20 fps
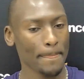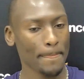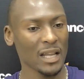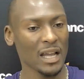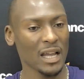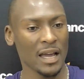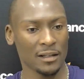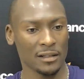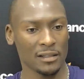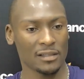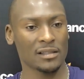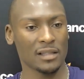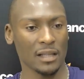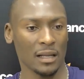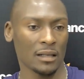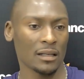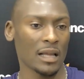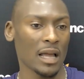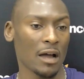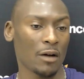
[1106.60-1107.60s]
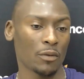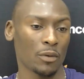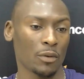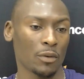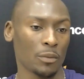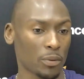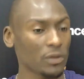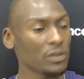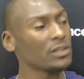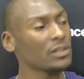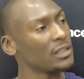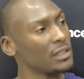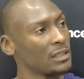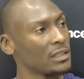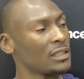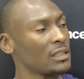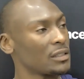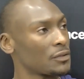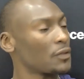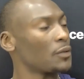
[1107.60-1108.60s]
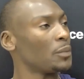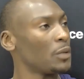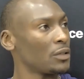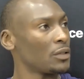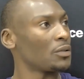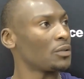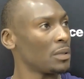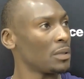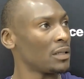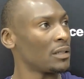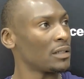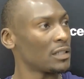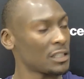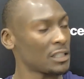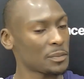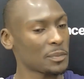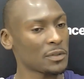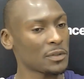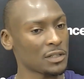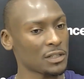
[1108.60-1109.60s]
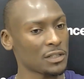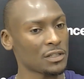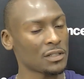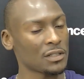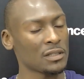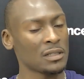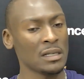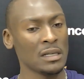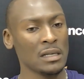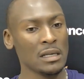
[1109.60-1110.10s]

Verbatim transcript: I understand how important it is for me to be in this position.